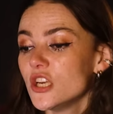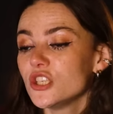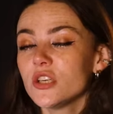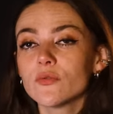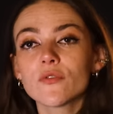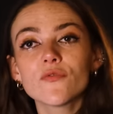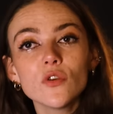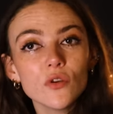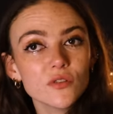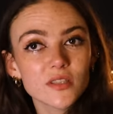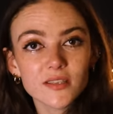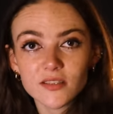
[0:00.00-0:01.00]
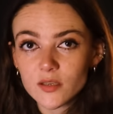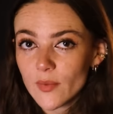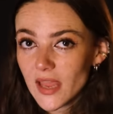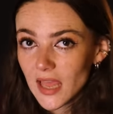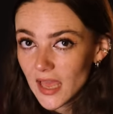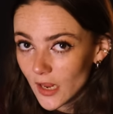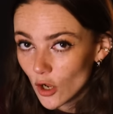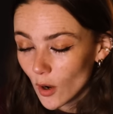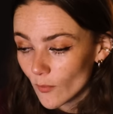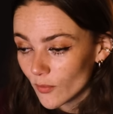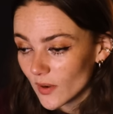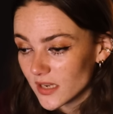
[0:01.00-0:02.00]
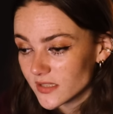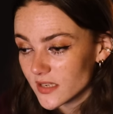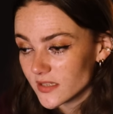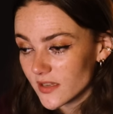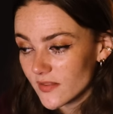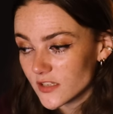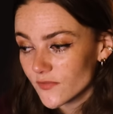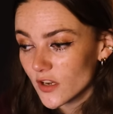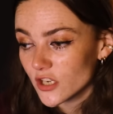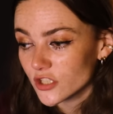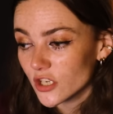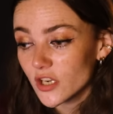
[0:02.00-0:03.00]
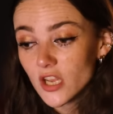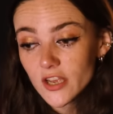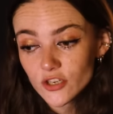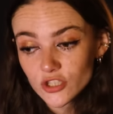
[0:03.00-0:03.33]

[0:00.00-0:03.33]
She refuses to make any compromises in this version.